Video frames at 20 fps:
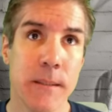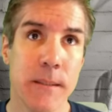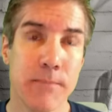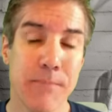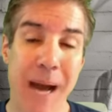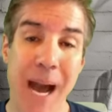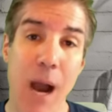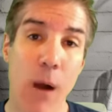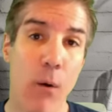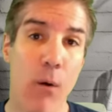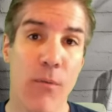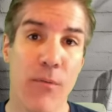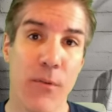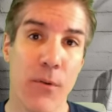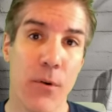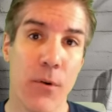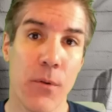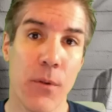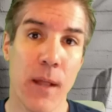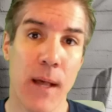
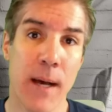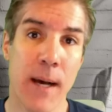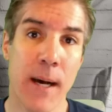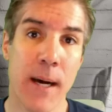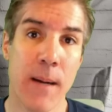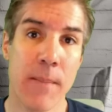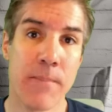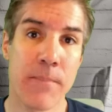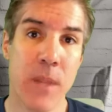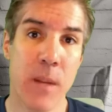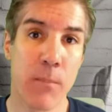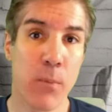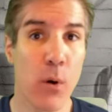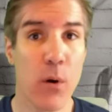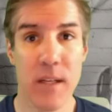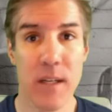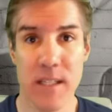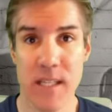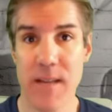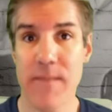powerful
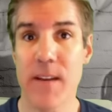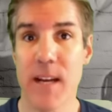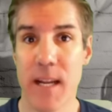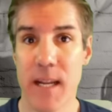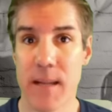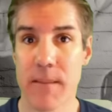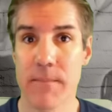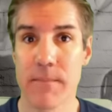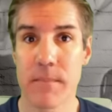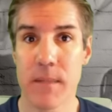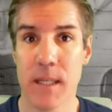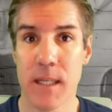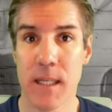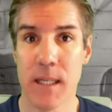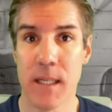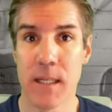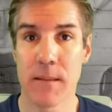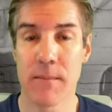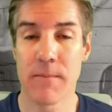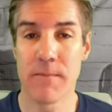productivity
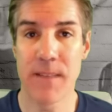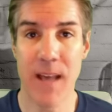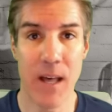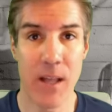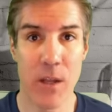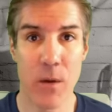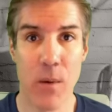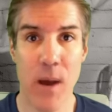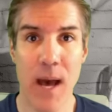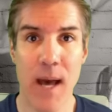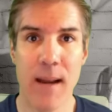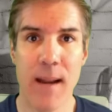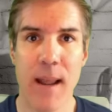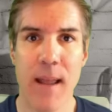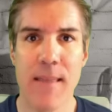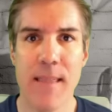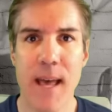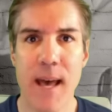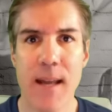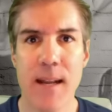value add,
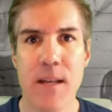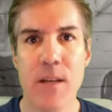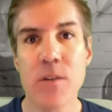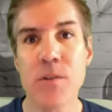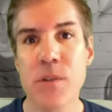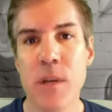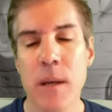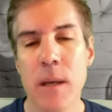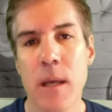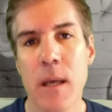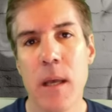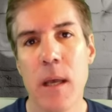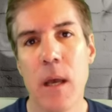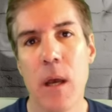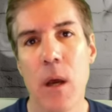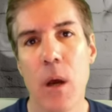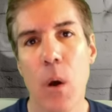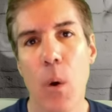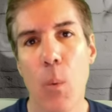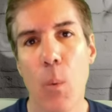and that is
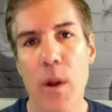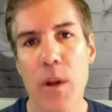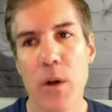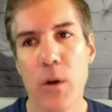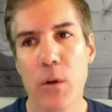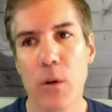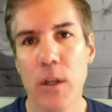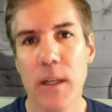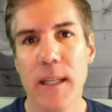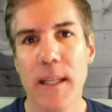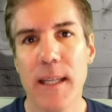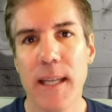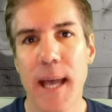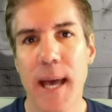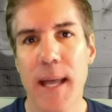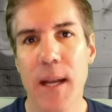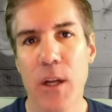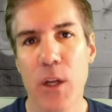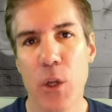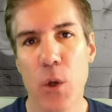when you're looking
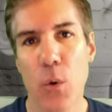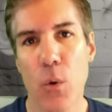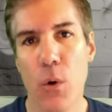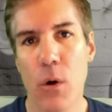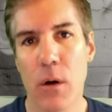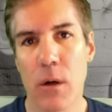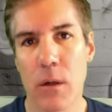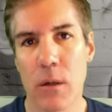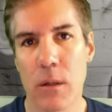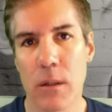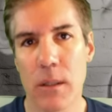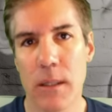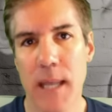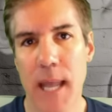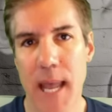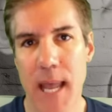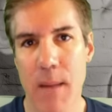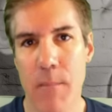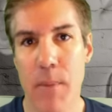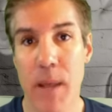at your
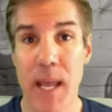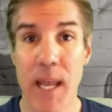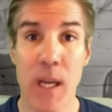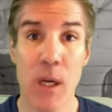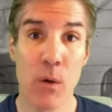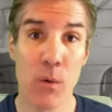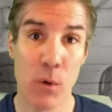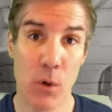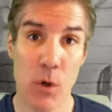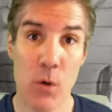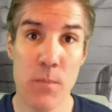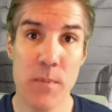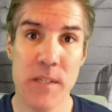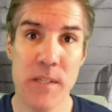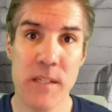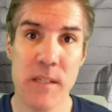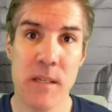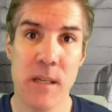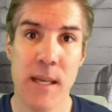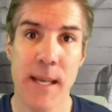campaign
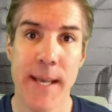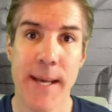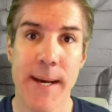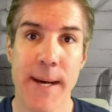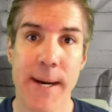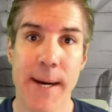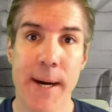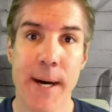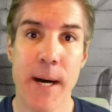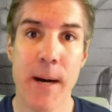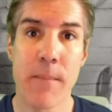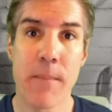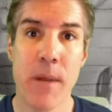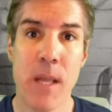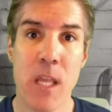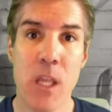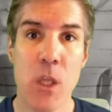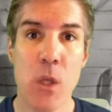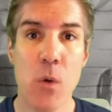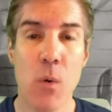groups,
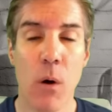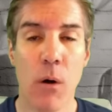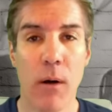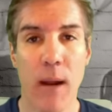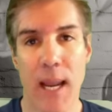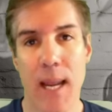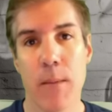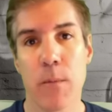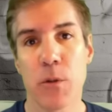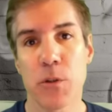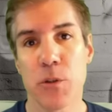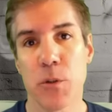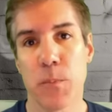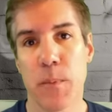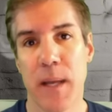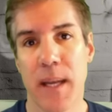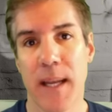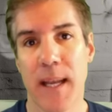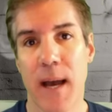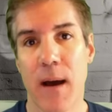you are able to
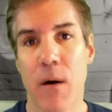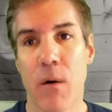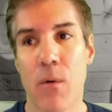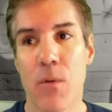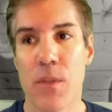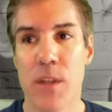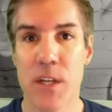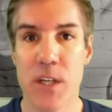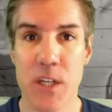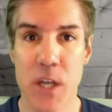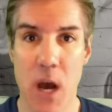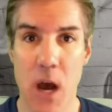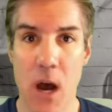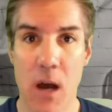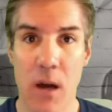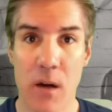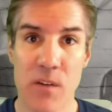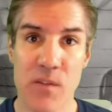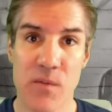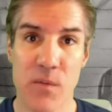pick out the
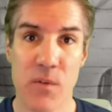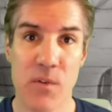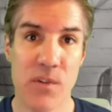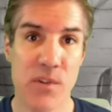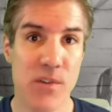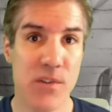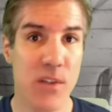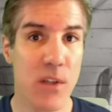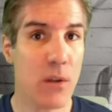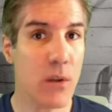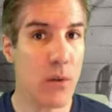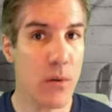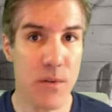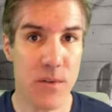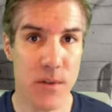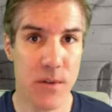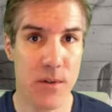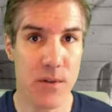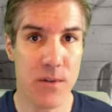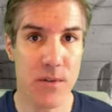dogs versus the
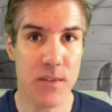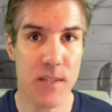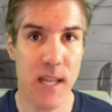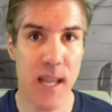losers,